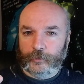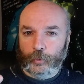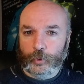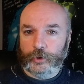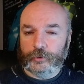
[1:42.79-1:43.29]

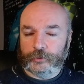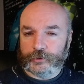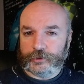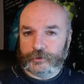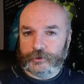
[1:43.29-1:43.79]

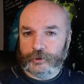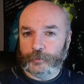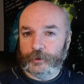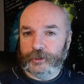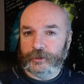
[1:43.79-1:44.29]
worlds to
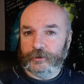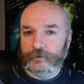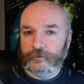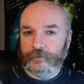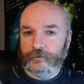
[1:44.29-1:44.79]

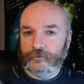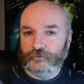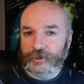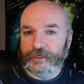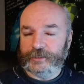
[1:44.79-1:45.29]
be
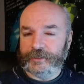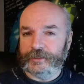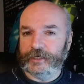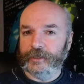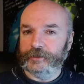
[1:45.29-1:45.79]
really
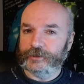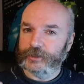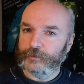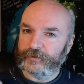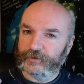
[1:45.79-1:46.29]
detailed in
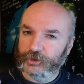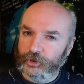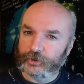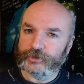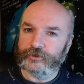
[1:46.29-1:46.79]
terms of having
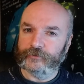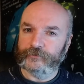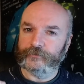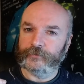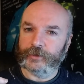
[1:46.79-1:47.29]
lots
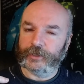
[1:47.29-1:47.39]
of